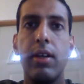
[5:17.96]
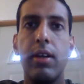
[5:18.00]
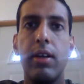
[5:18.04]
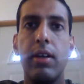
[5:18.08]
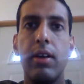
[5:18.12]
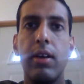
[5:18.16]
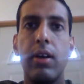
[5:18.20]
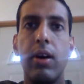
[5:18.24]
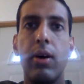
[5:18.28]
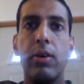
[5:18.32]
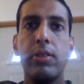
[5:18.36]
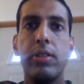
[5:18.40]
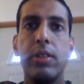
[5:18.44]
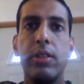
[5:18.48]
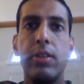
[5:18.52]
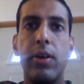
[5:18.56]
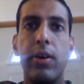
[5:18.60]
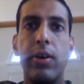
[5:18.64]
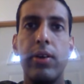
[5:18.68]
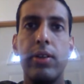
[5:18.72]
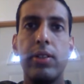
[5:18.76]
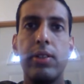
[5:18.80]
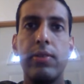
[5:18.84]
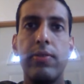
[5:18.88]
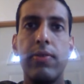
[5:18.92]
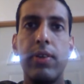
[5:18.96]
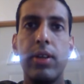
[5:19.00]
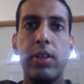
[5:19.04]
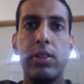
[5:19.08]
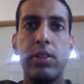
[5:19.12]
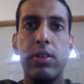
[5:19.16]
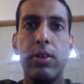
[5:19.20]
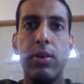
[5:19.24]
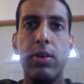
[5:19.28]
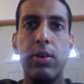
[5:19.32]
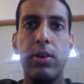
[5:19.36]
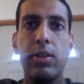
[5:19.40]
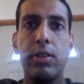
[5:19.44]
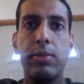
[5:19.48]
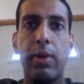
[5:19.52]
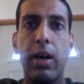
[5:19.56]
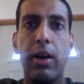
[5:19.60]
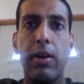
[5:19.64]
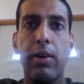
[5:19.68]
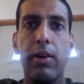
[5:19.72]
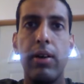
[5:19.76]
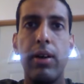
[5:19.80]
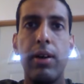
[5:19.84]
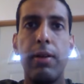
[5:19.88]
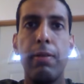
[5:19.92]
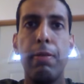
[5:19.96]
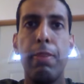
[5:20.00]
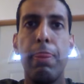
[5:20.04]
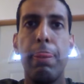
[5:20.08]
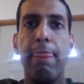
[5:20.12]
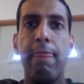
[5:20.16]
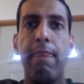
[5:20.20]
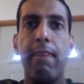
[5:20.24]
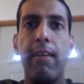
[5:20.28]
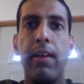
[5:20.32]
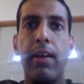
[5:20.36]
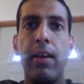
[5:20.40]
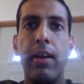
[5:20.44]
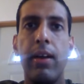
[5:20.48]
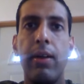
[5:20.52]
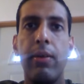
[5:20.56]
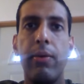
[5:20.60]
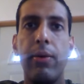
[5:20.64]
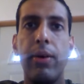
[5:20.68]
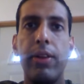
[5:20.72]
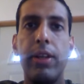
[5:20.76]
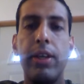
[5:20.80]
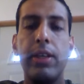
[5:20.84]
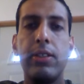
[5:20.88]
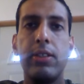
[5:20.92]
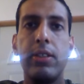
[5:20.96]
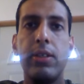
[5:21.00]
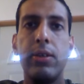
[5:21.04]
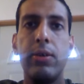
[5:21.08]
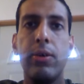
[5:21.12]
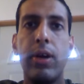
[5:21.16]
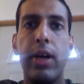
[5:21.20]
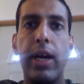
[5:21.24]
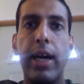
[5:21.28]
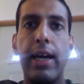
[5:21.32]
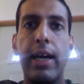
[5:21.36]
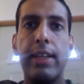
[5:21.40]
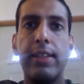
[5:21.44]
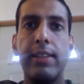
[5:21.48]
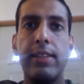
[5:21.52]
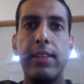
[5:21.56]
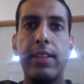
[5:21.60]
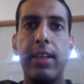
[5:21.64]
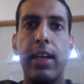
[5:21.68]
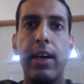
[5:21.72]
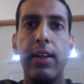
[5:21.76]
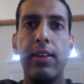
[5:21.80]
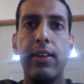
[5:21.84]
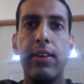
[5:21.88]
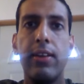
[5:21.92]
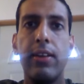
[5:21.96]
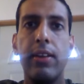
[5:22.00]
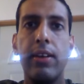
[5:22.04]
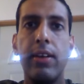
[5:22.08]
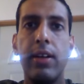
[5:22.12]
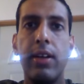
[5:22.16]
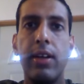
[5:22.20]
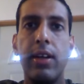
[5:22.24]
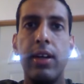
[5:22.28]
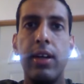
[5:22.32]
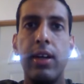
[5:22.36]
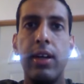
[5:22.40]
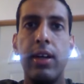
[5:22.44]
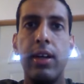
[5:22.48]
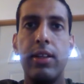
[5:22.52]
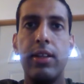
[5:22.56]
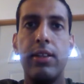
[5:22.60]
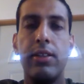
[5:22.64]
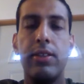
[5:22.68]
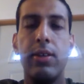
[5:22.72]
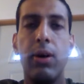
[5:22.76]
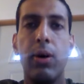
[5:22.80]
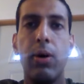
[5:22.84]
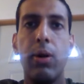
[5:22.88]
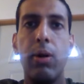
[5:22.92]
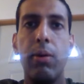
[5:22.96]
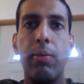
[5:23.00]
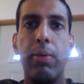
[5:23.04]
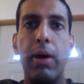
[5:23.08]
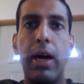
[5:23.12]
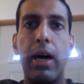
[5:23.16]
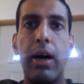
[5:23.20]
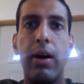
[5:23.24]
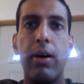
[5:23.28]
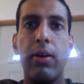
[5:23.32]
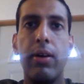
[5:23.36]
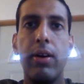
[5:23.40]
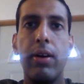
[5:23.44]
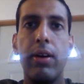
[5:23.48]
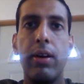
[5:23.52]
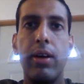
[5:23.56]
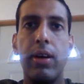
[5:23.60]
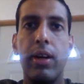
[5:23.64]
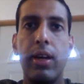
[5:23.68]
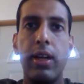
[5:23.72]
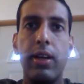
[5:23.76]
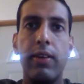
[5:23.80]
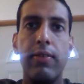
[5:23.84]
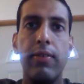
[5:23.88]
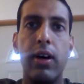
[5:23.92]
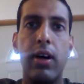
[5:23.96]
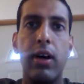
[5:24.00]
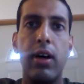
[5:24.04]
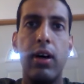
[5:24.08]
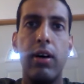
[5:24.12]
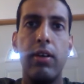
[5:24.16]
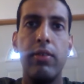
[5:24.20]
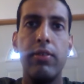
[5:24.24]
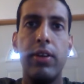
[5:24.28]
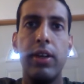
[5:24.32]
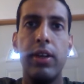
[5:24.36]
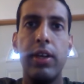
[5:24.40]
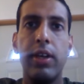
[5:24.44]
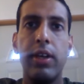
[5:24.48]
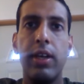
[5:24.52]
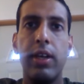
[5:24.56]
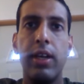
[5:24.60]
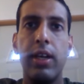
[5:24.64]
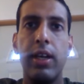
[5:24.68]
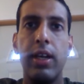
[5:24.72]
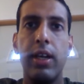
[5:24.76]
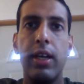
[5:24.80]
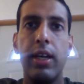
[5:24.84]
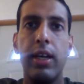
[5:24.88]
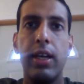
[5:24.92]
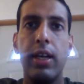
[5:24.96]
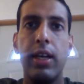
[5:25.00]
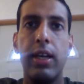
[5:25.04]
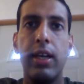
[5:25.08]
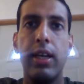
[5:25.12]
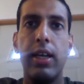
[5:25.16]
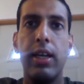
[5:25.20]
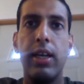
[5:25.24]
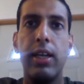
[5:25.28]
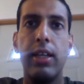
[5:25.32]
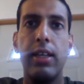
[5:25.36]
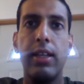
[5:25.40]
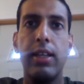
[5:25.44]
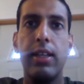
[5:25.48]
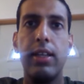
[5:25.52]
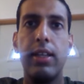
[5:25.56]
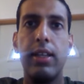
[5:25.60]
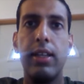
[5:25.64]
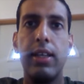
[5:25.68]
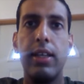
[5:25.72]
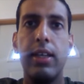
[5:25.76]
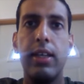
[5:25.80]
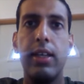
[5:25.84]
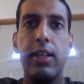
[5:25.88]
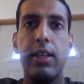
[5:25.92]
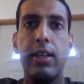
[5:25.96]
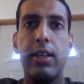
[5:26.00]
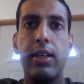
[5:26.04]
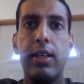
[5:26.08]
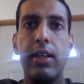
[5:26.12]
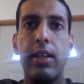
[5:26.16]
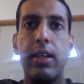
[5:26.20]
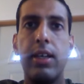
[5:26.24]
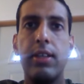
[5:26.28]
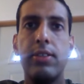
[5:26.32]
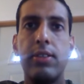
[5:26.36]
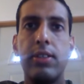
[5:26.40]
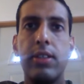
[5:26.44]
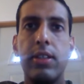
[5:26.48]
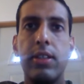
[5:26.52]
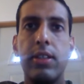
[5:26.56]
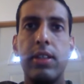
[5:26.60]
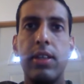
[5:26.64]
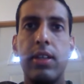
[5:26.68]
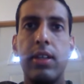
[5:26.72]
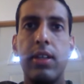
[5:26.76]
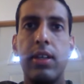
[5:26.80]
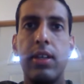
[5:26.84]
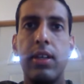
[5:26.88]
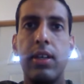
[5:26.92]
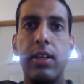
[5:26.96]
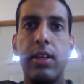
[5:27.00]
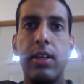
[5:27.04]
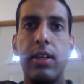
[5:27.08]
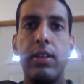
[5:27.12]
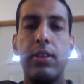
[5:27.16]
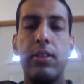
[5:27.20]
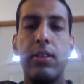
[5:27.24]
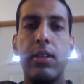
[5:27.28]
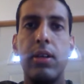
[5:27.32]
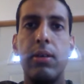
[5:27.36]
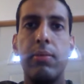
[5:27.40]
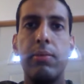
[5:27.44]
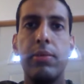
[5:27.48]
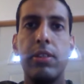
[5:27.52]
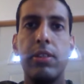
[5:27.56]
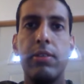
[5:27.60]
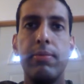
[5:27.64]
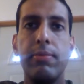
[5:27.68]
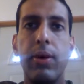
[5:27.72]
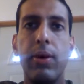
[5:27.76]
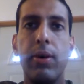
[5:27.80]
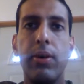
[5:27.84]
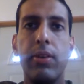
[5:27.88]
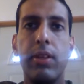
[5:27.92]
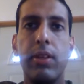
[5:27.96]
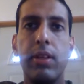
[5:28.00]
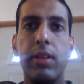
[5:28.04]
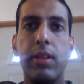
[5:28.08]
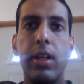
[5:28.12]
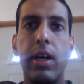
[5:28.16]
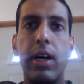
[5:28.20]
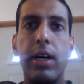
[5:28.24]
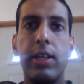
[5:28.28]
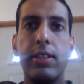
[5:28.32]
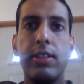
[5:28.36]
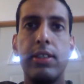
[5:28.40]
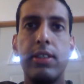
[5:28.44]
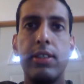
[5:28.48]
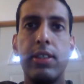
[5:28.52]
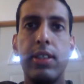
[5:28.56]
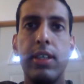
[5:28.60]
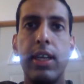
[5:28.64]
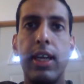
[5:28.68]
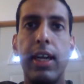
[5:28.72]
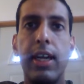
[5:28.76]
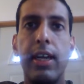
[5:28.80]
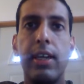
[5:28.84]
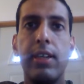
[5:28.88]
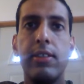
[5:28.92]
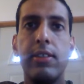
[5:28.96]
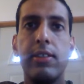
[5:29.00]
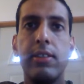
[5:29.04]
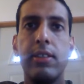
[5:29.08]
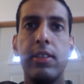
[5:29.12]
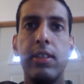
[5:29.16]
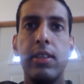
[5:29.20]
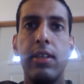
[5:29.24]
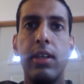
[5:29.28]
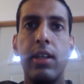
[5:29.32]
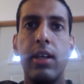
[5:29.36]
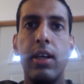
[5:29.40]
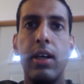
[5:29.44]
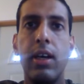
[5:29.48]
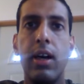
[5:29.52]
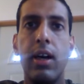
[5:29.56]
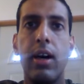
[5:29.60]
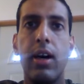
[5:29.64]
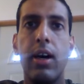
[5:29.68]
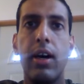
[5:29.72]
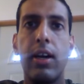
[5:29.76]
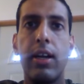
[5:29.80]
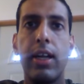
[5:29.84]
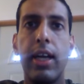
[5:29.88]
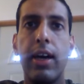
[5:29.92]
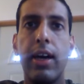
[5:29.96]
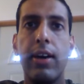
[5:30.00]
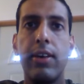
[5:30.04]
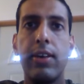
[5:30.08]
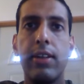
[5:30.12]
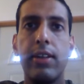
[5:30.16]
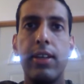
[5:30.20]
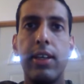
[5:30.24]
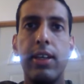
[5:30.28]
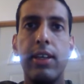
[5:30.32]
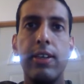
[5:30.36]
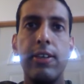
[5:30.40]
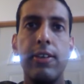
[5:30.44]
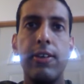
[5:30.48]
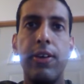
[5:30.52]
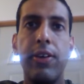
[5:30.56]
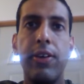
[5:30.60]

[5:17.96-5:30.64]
also known as friction horsepower. When these two are added together, the total power involved in the engine in terms of both losses and gains are calculated.